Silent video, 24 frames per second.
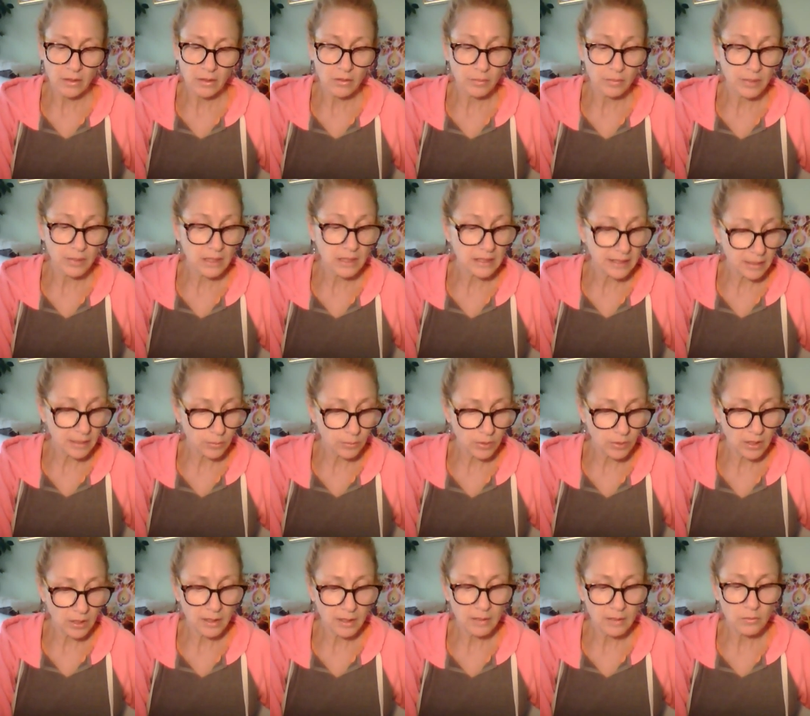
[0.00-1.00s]
could be
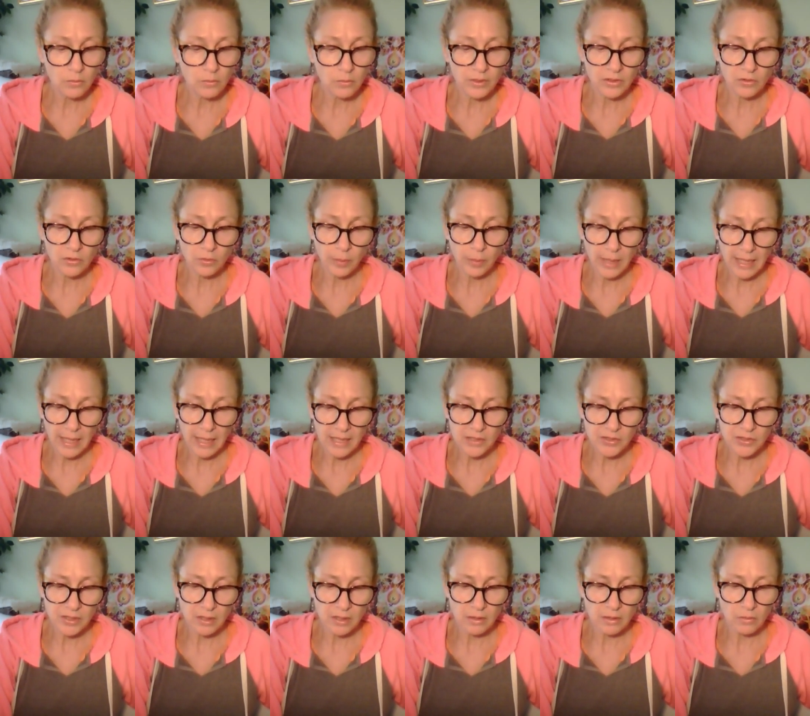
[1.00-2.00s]
Libra with new
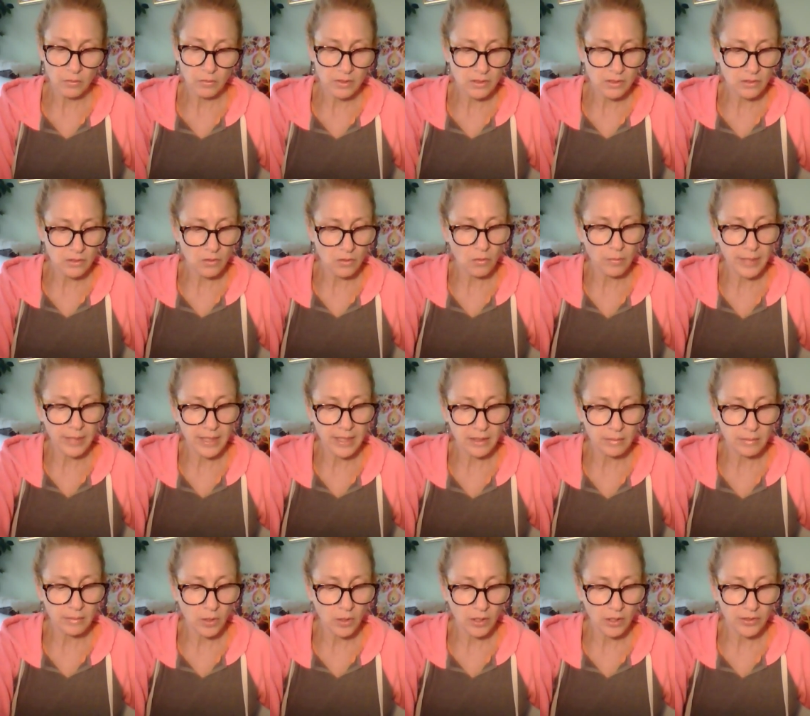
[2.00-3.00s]
passion, with
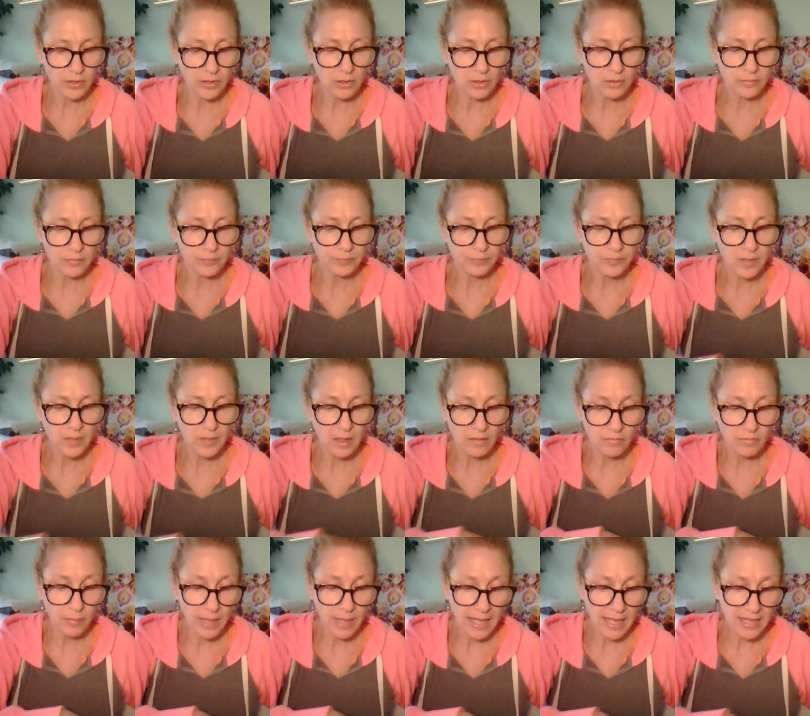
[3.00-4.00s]
soulmate, partner
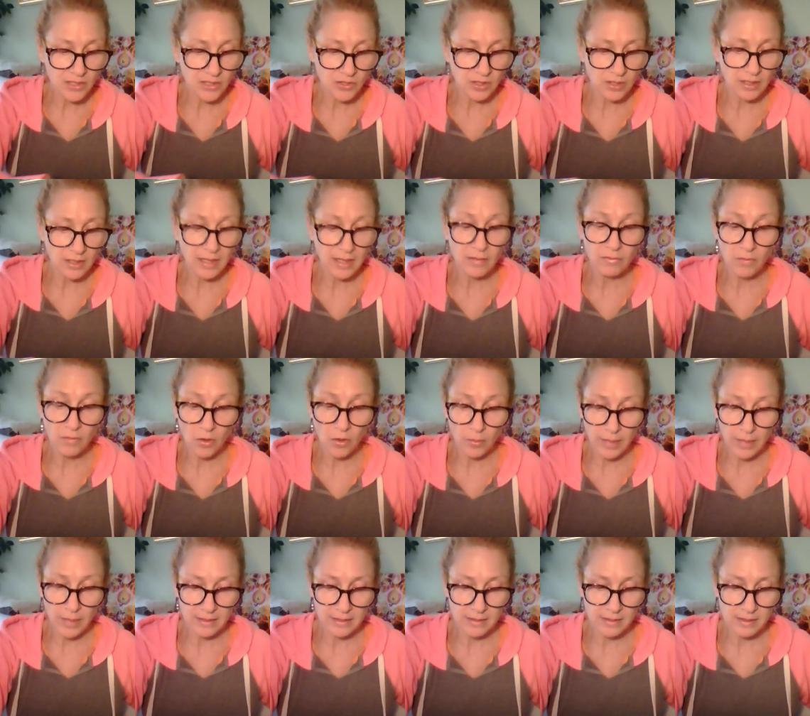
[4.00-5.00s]
of passion and
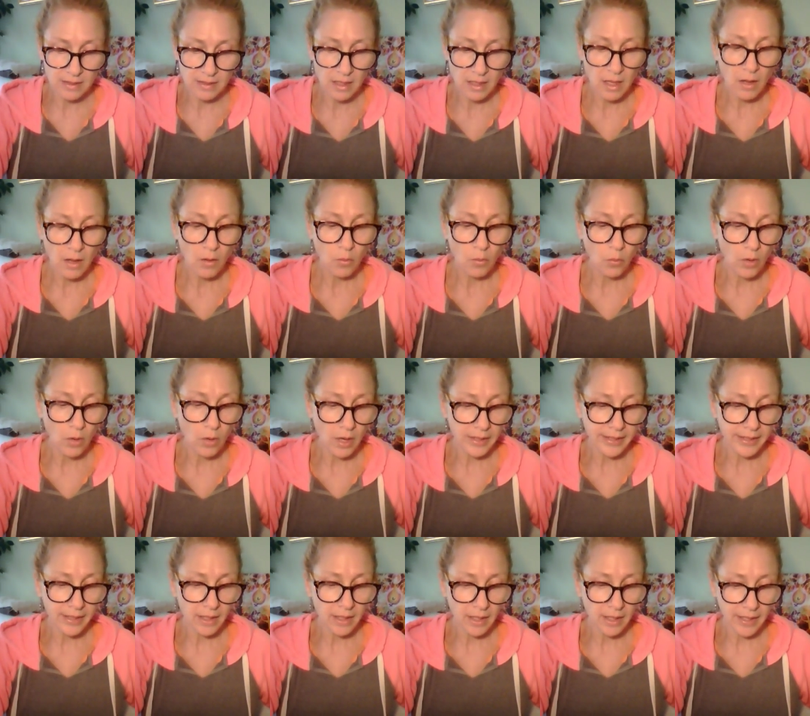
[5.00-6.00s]
romance,
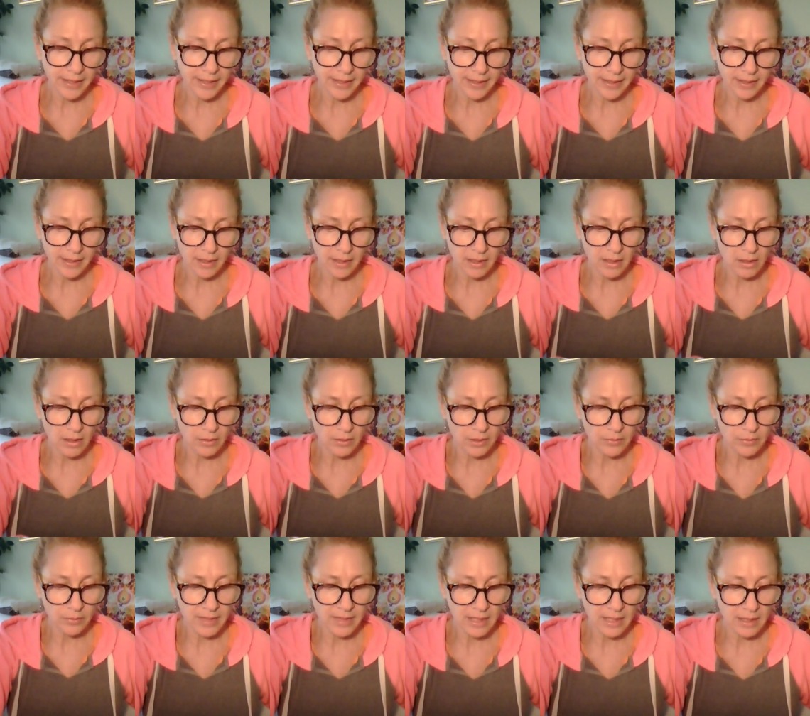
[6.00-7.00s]
walking, hiking, and
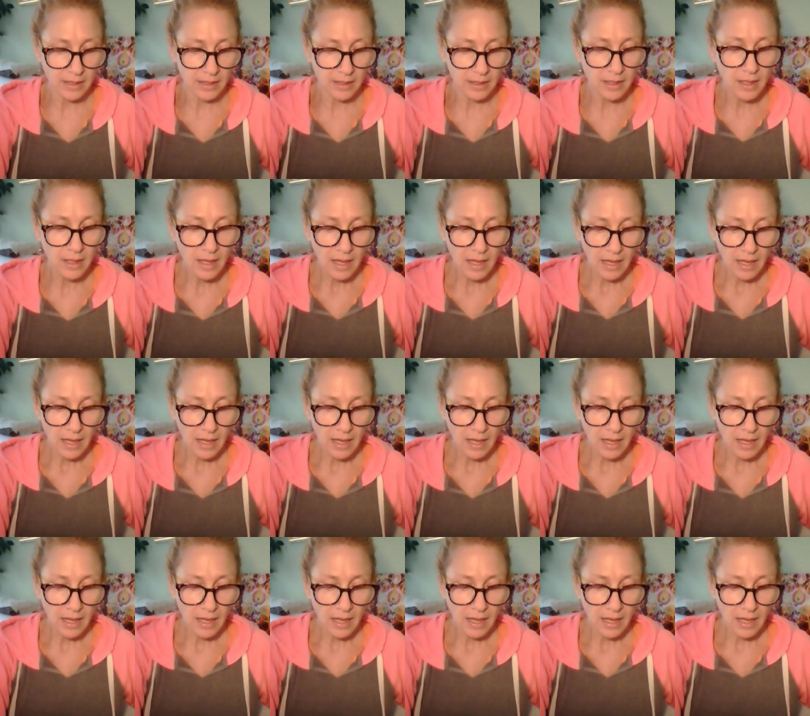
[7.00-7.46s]
going within,